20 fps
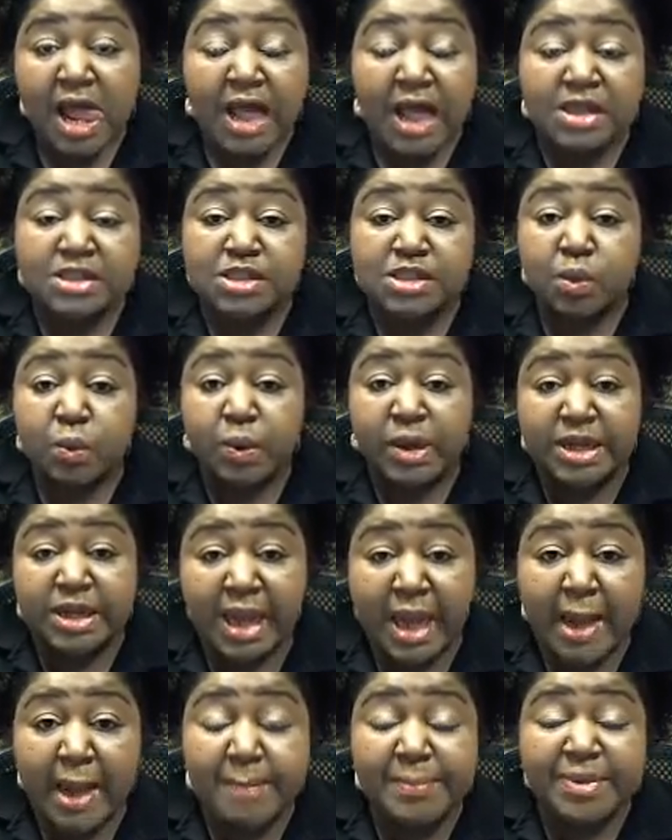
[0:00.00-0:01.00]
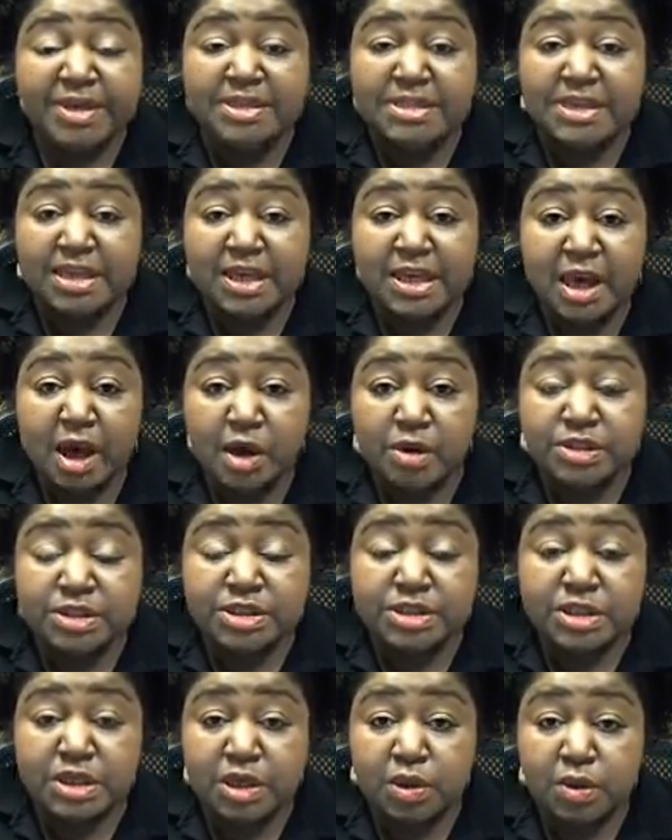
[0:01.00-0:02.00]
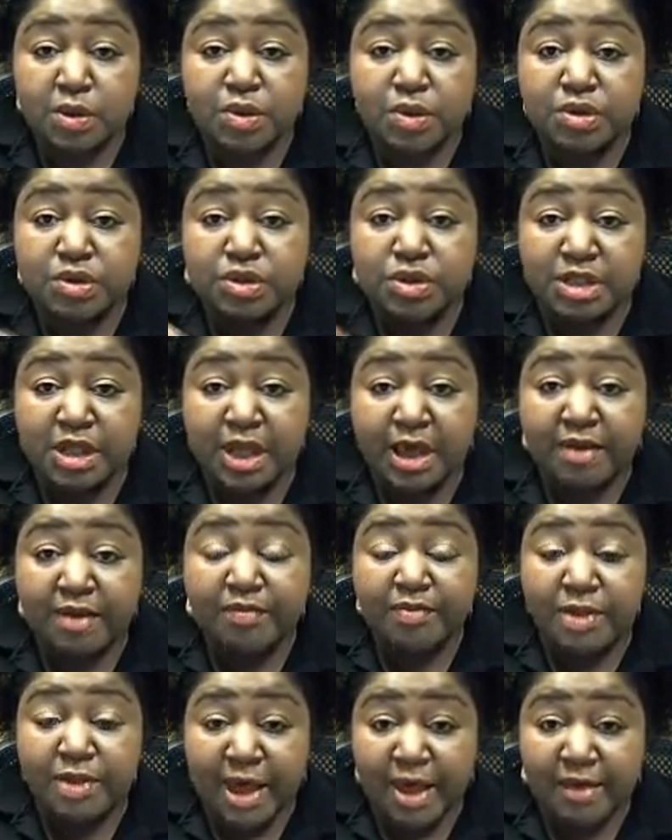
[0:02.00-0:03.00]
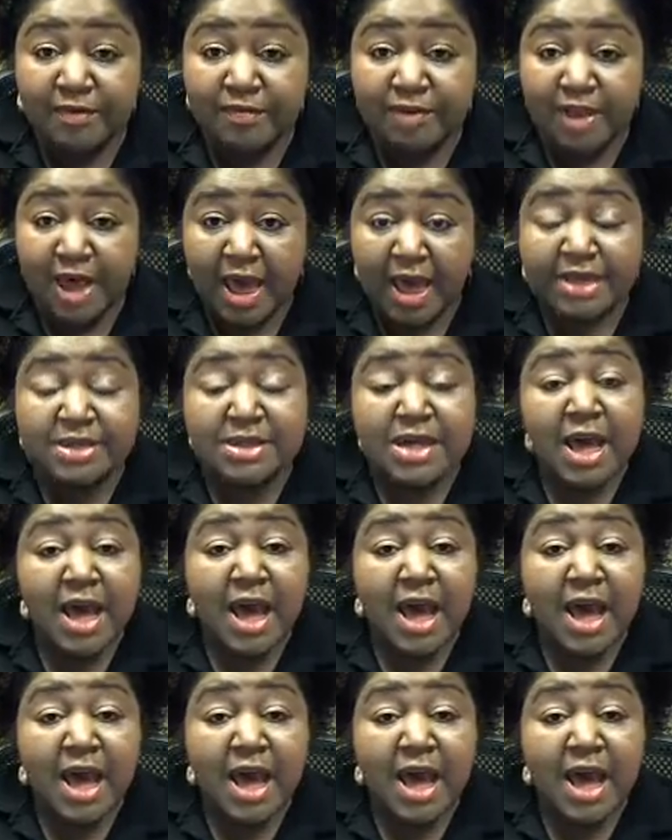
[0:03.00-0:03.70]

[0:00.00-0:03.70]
And so what happens, it causes the cuticle to lie, lie flat